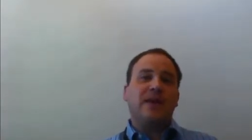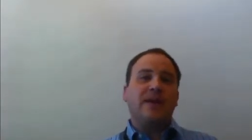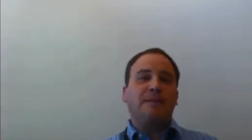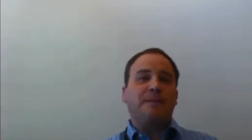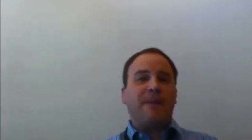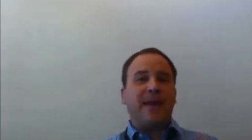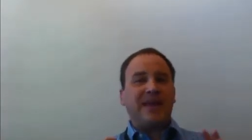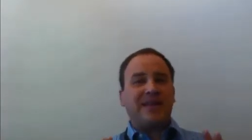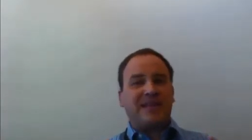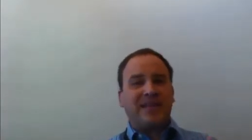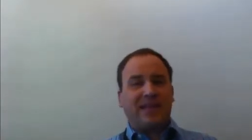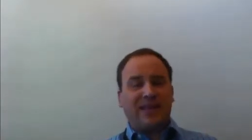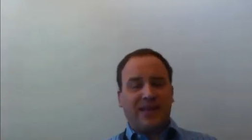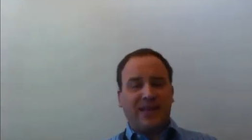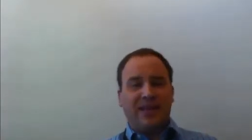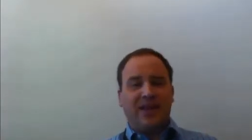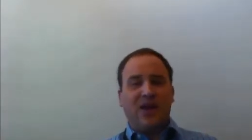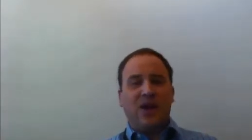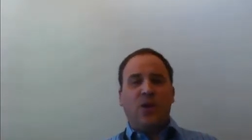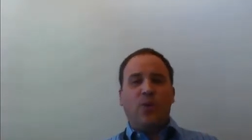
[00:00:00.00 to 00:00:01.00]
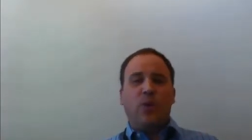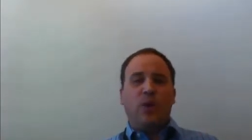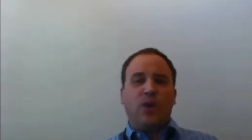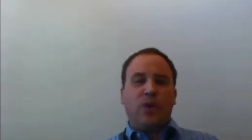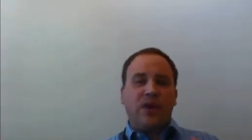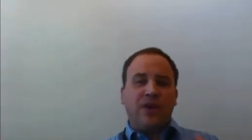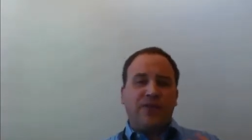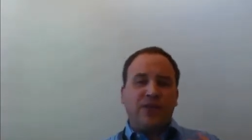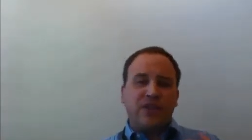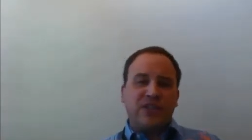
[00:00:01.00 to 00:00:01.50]
Basically, we're
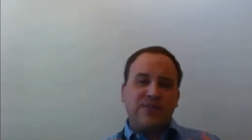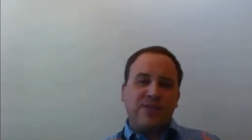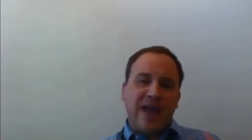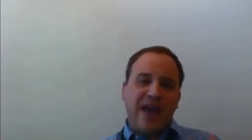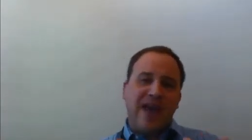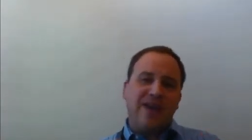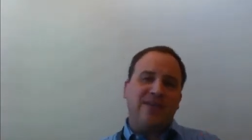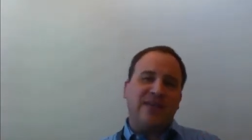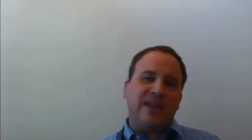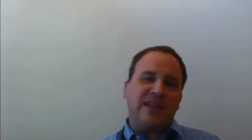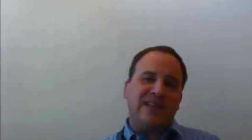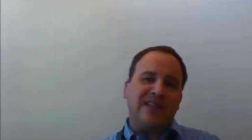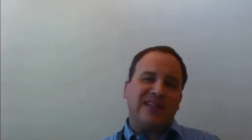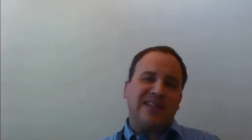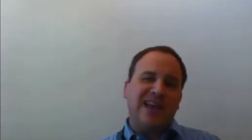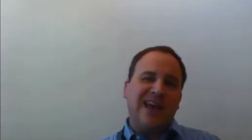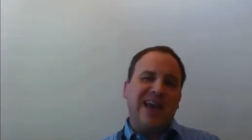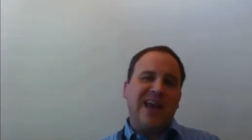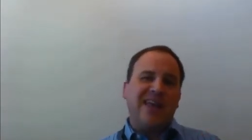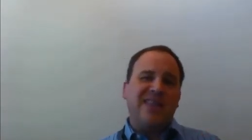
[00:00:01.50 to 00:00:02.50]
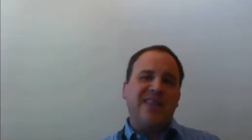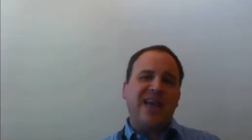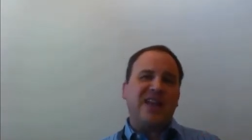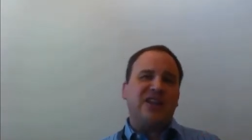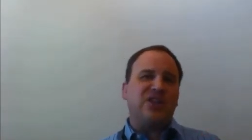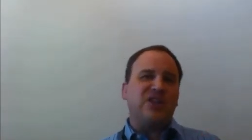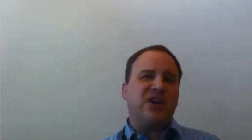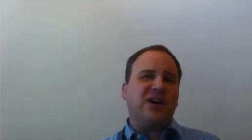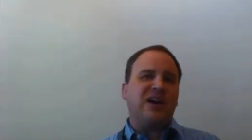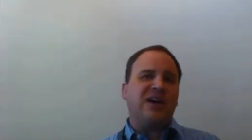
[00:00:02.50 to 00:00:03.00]
looking for some evidence
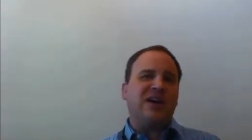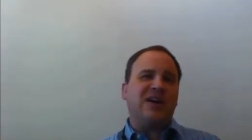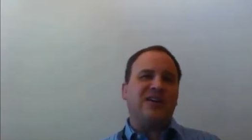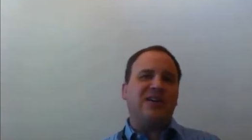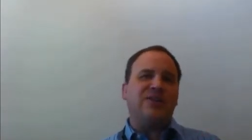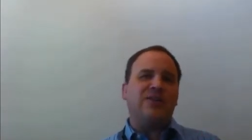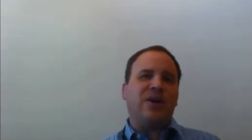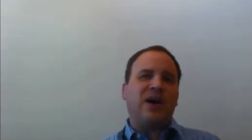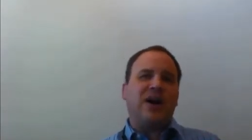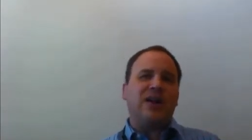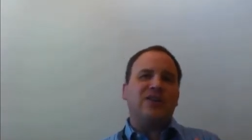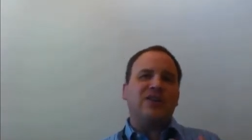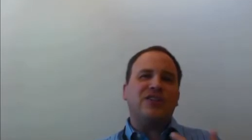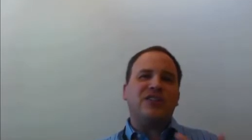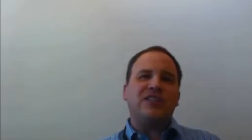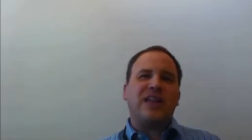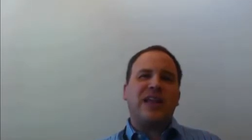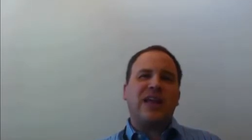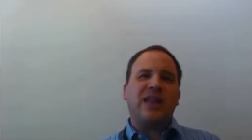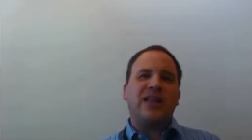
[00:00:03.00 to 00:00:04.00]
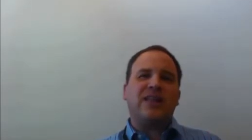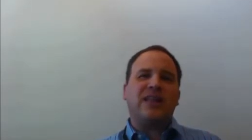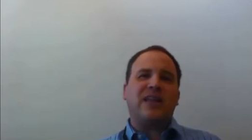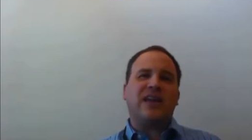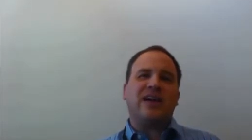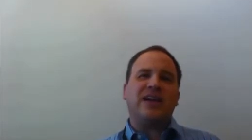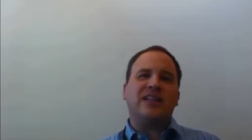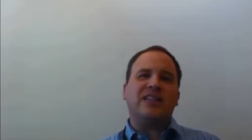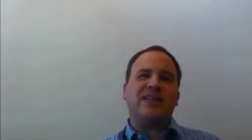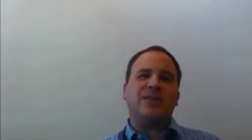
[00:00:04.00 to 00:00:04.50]
that you understand the
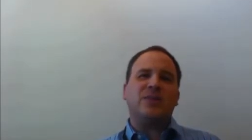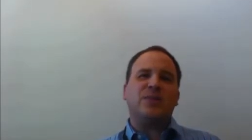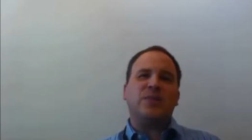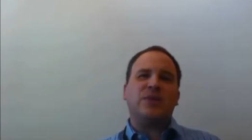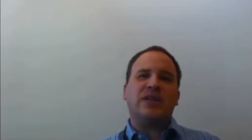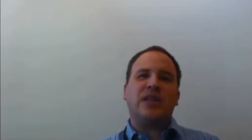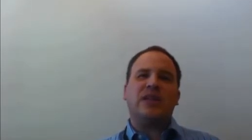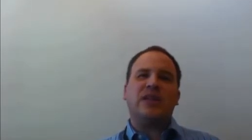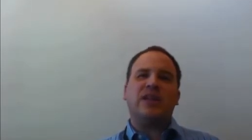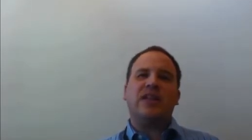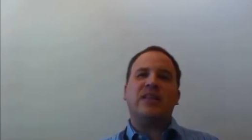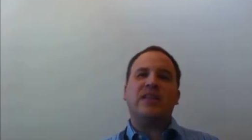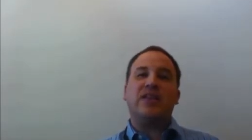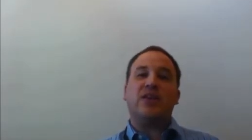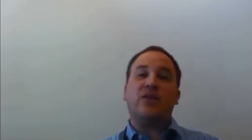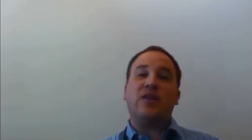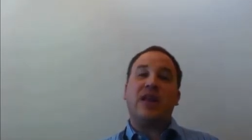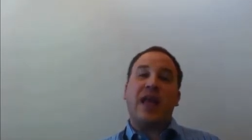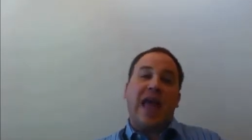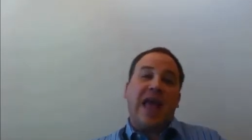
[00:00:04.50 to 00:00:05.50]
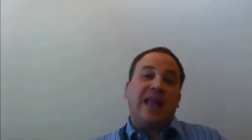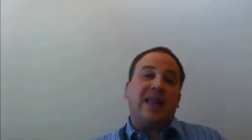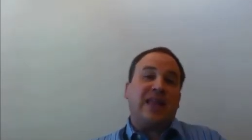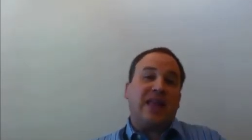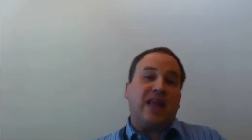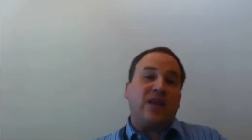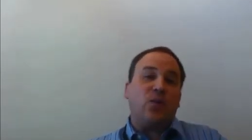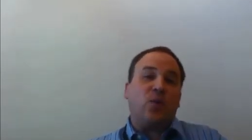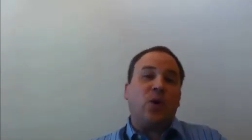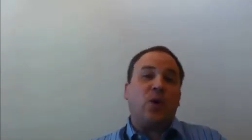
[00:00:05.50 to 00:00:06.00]
concepts presented in the unit and
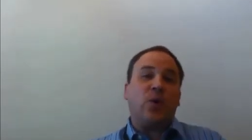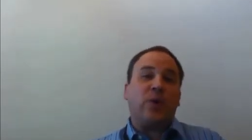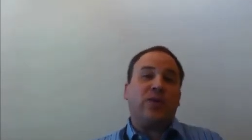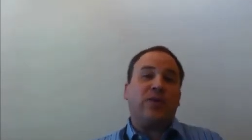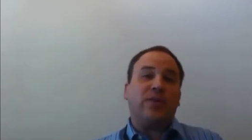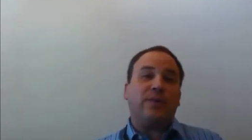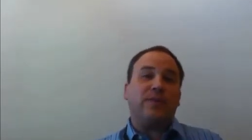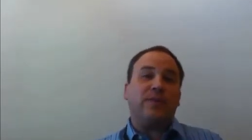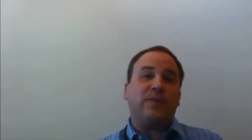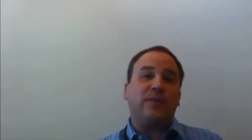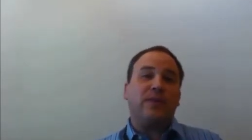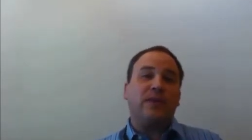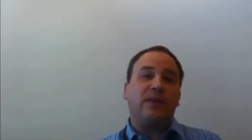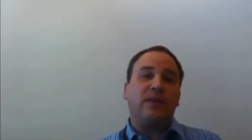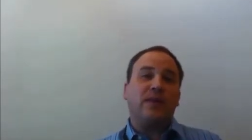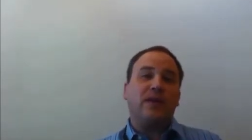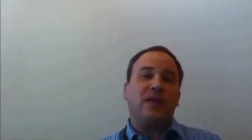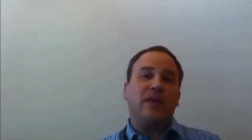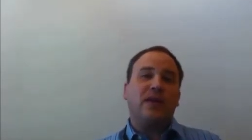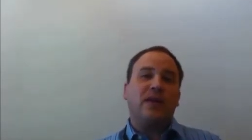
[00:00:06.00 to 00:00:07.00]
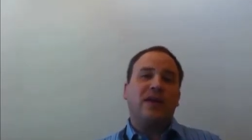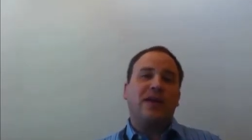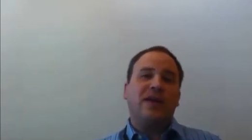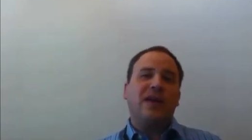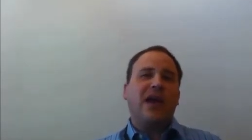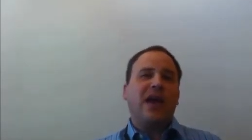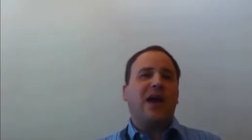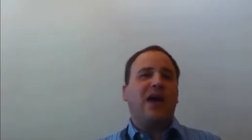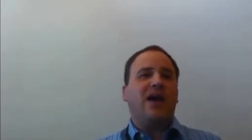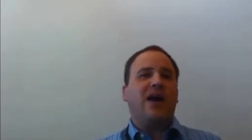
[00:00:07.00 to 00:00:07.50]
can work with
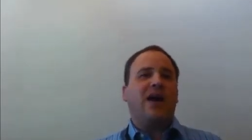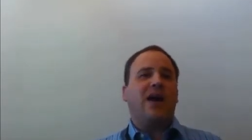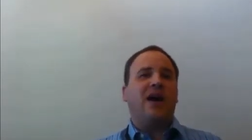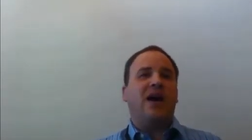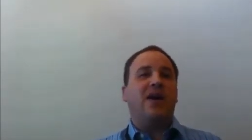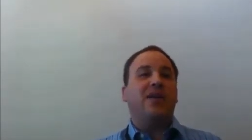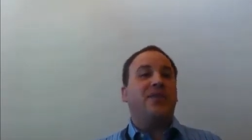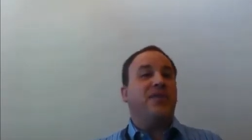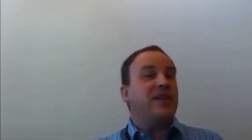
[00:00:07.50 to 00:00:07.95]
them.